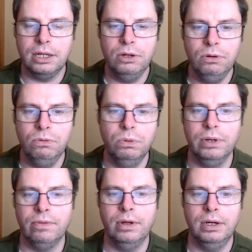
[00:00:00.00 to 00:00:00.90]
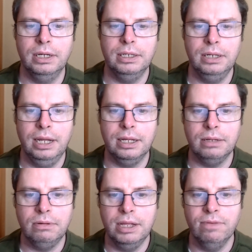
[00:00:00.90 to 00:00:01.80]
who would have thought,
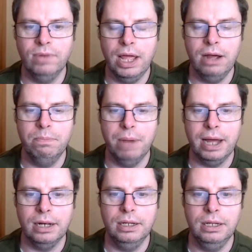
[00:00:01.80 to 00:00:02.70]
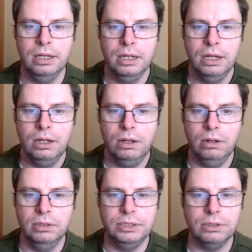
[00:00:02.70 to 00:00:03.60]
given how badly
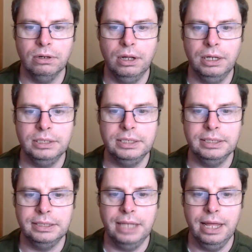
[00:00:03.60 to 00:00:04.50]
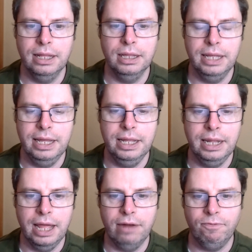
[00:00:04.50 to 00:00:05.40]
Ulster lost to Sale
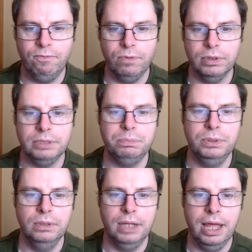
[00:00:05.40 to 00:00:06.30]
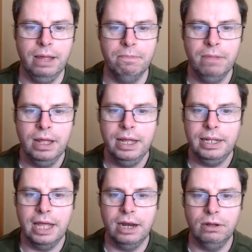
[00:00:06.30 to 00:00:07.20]
in that first pool game,
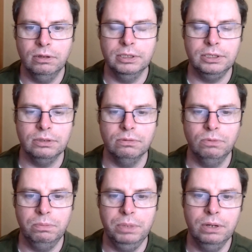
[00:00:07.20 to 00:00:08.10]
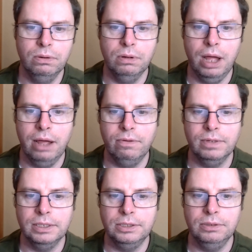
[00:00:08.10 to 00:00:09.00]
that Ulster would be, out
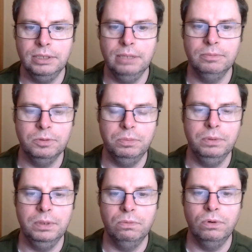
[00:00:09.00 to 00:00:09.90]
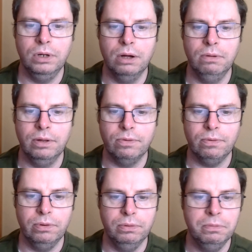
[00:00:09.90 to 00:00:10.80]
of the two teams, would be the one going
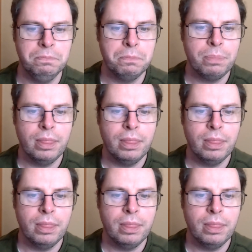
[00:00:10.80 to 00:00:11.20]
through.